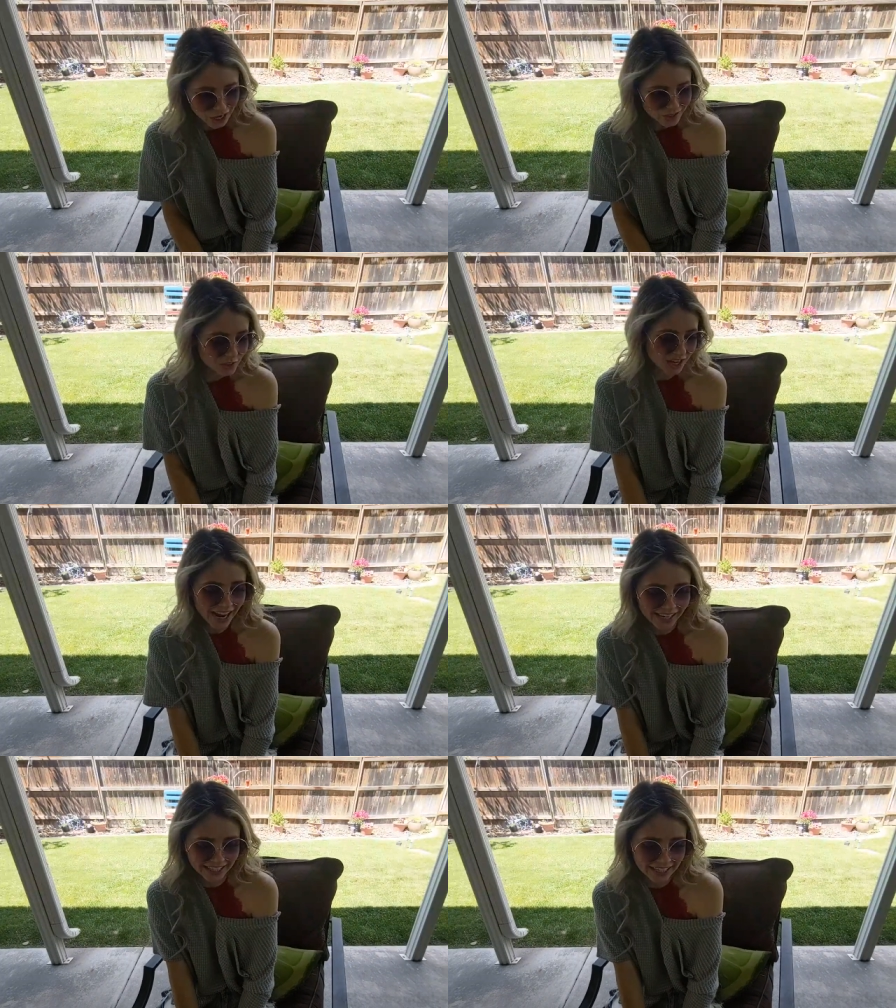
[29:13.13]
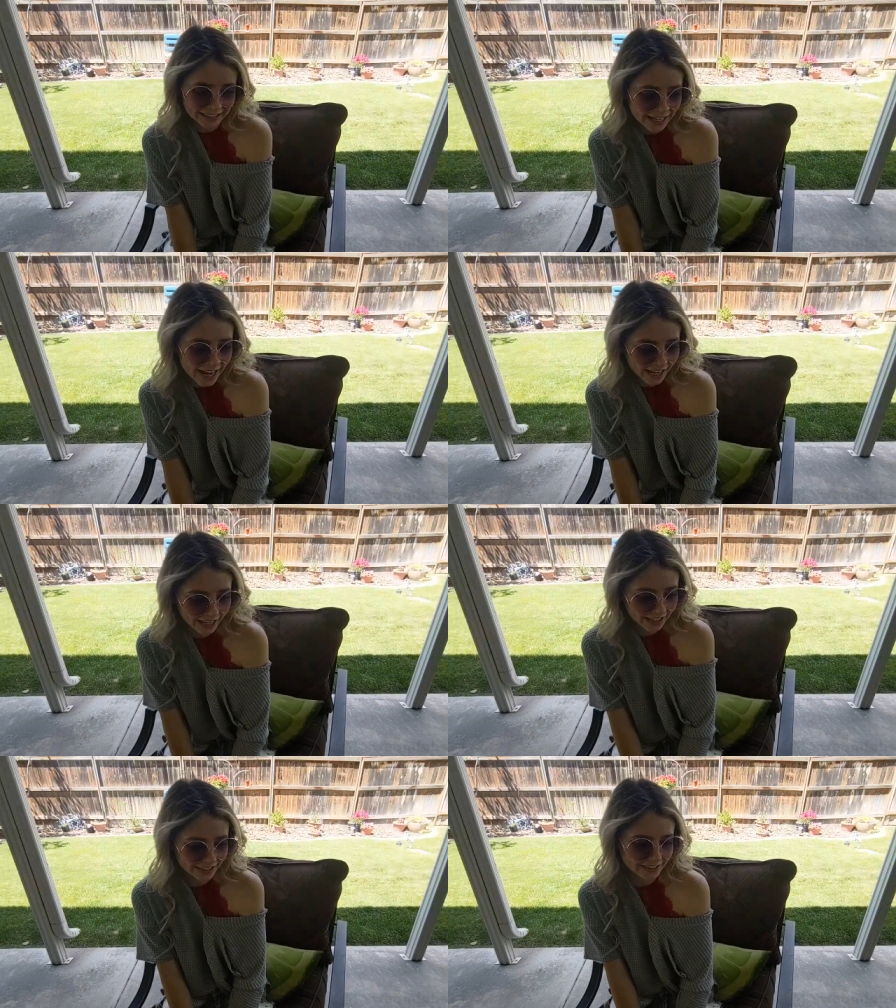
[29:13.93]
ten to eight, isn't
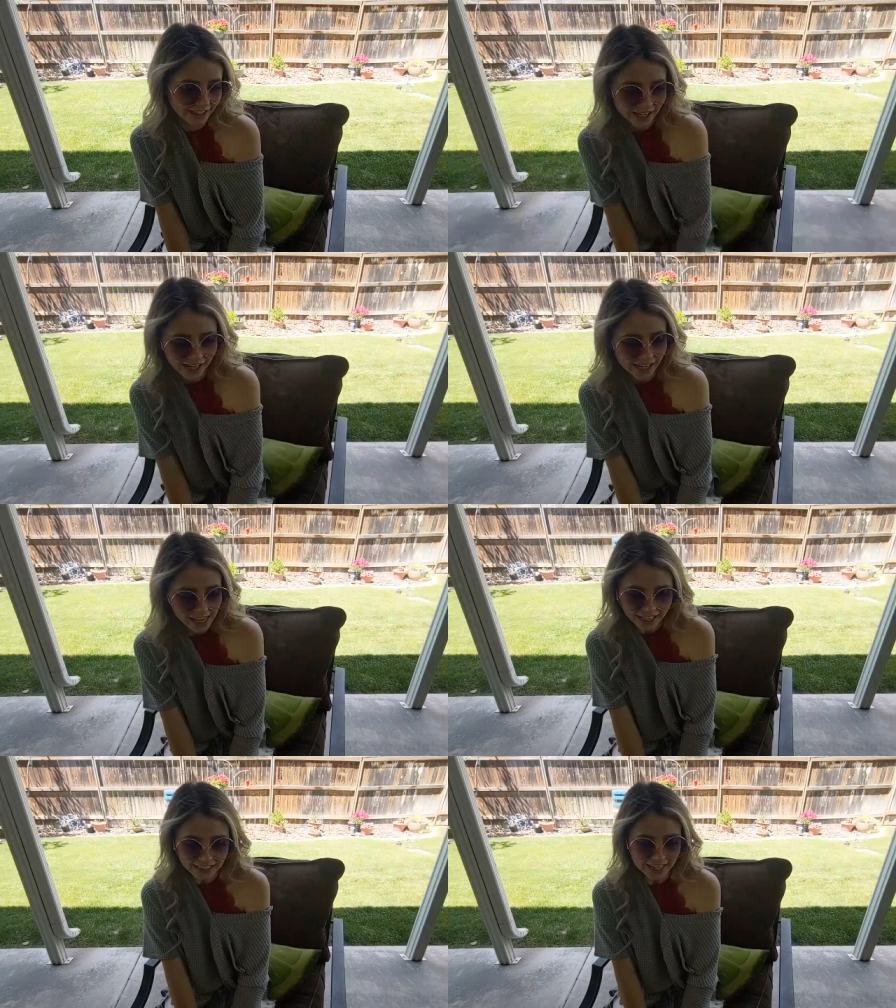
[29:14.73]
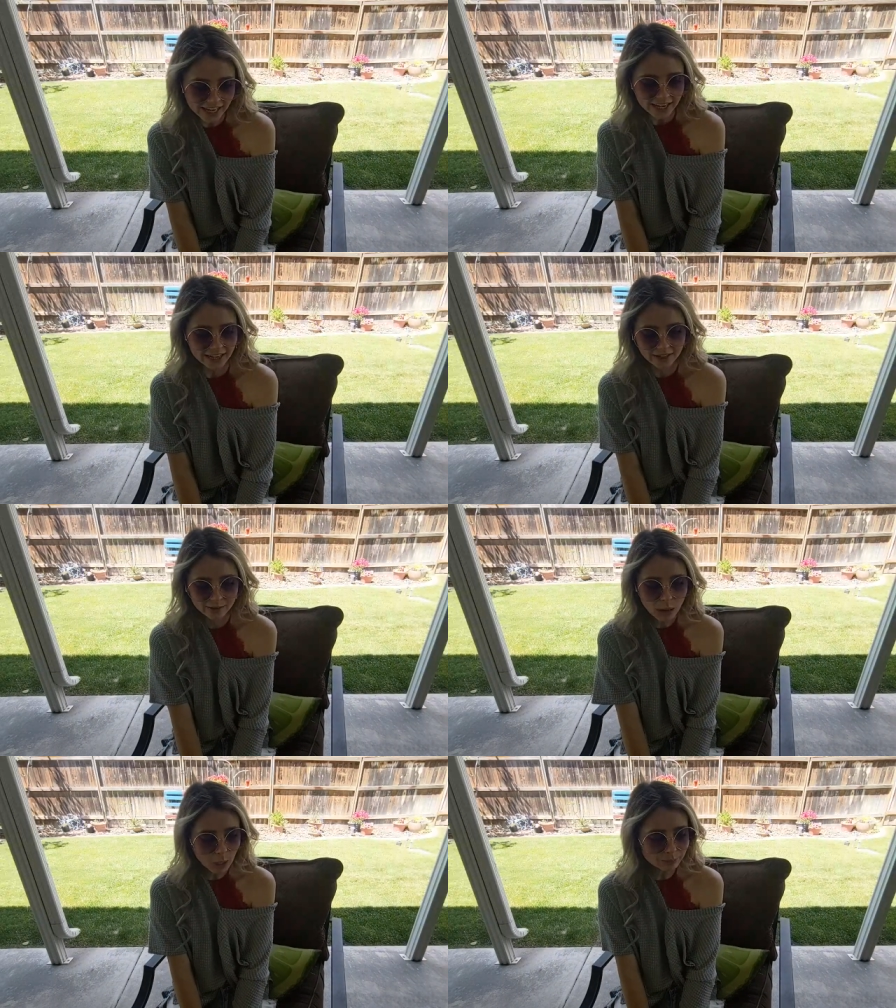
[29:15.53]
it? Isn't it,
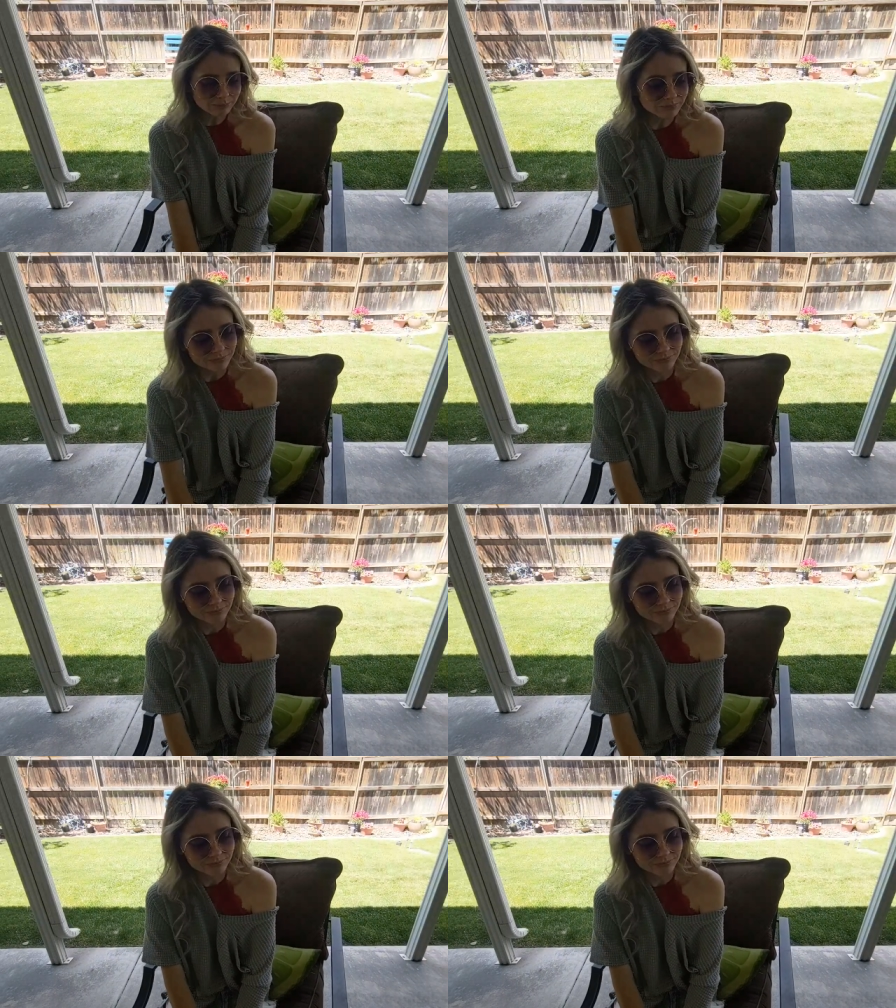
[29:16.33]
Mum?